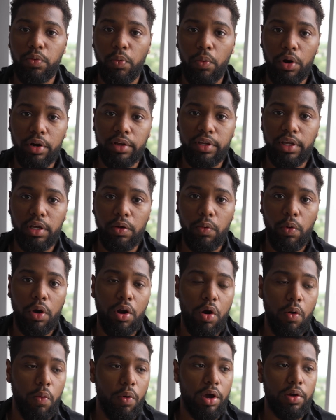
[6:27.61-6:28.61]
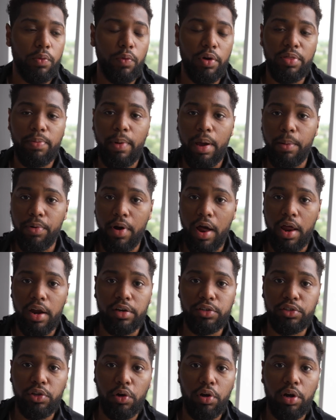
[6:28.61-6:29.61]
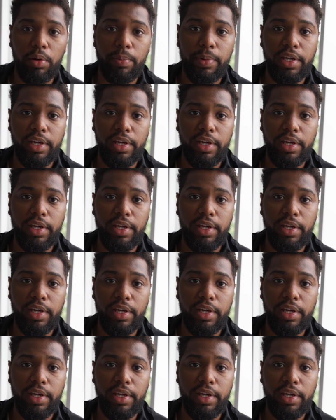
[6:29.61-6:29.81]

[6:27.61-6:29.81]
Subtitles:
working one-on-one with my product owner,